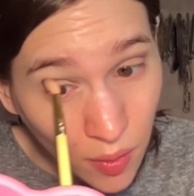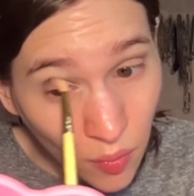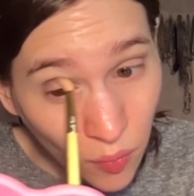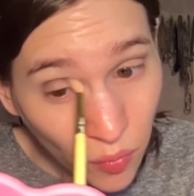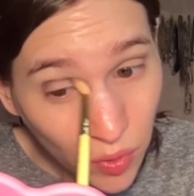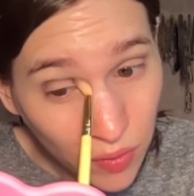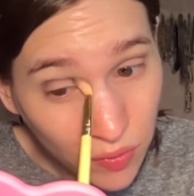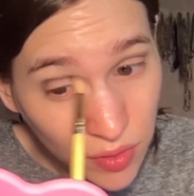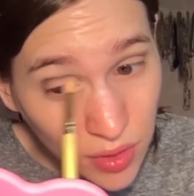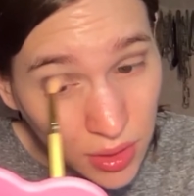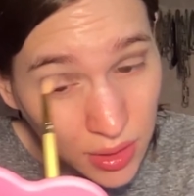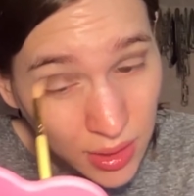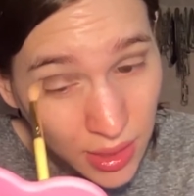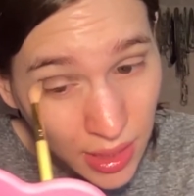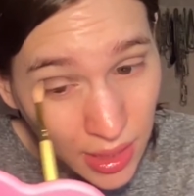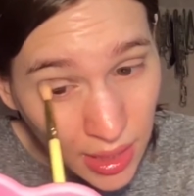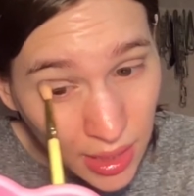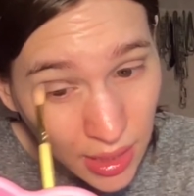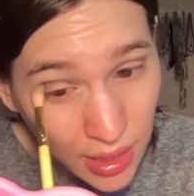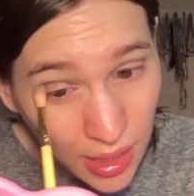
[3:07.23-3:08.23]
We've just
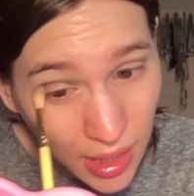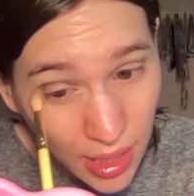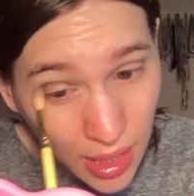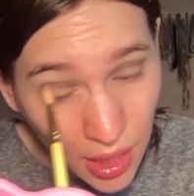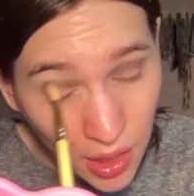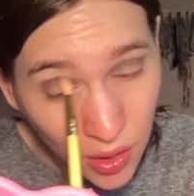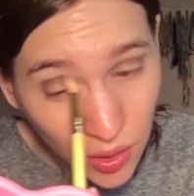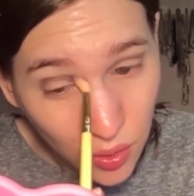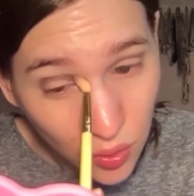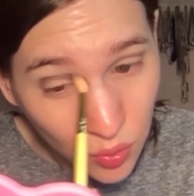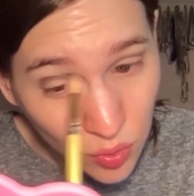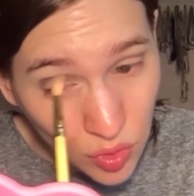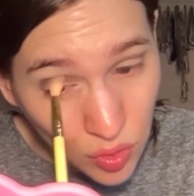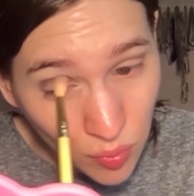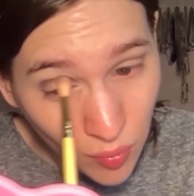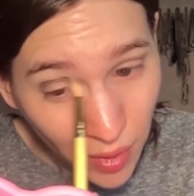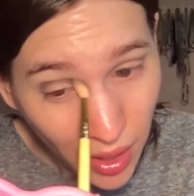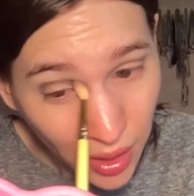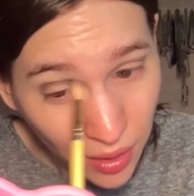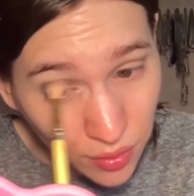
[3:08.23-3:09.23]
hit a huge
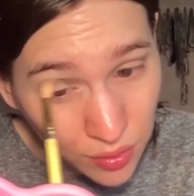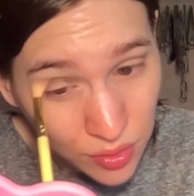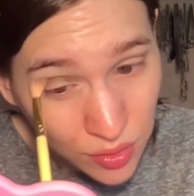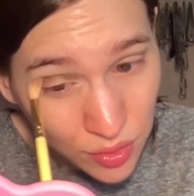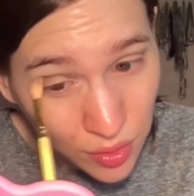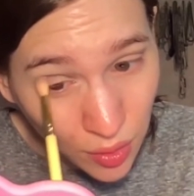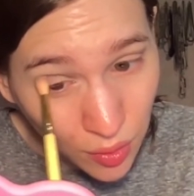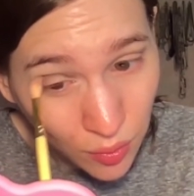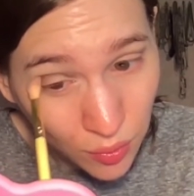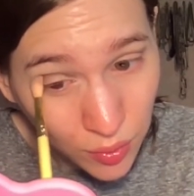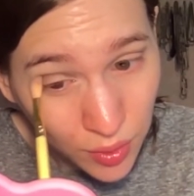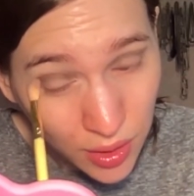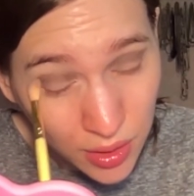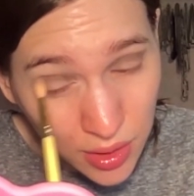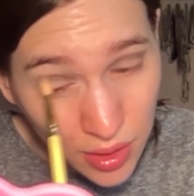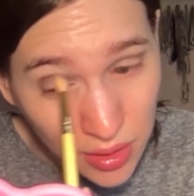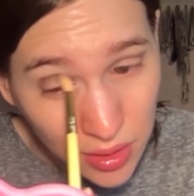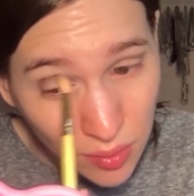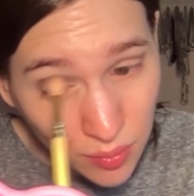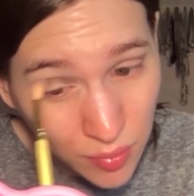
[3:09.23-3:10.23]
milestone. It
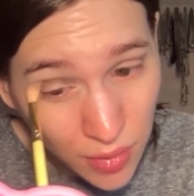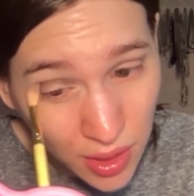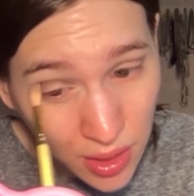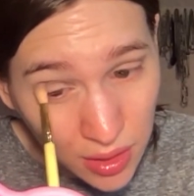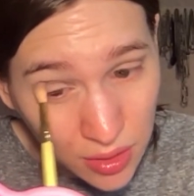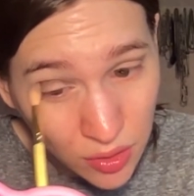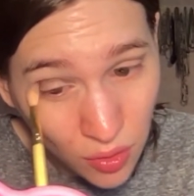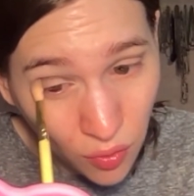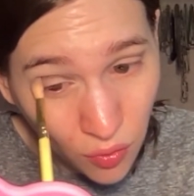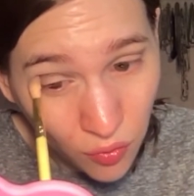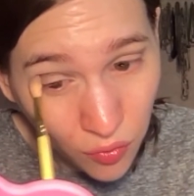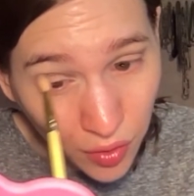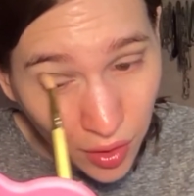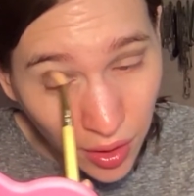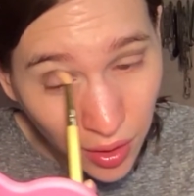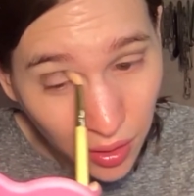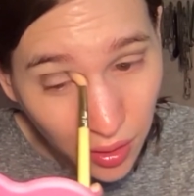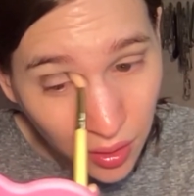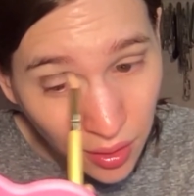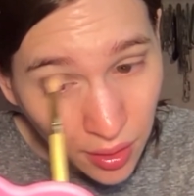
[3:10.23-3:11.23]
doesn't mean it's
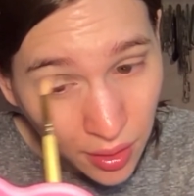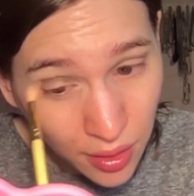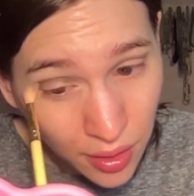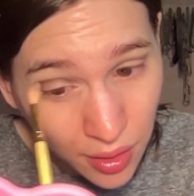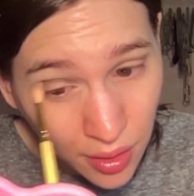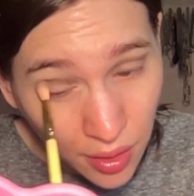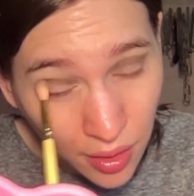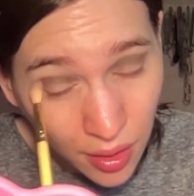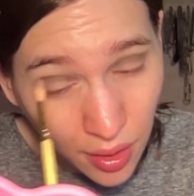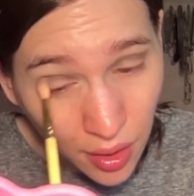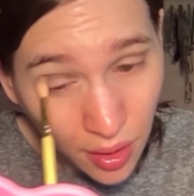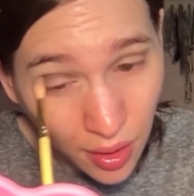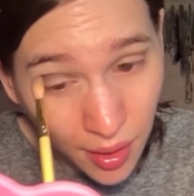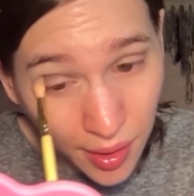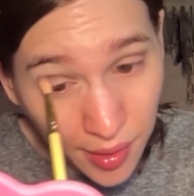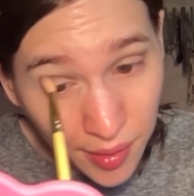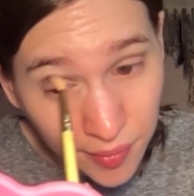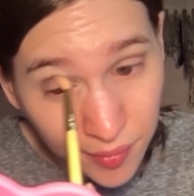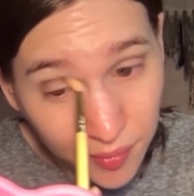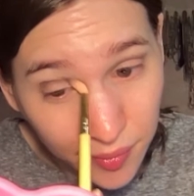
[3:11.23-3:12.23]
over.
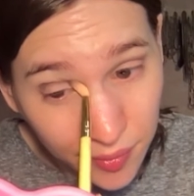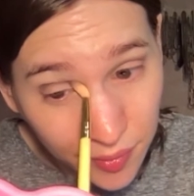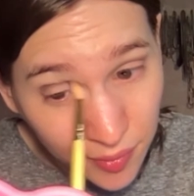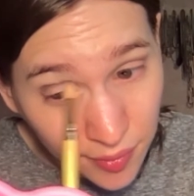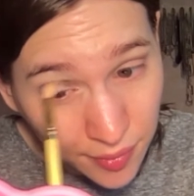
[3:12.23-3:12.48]
Um,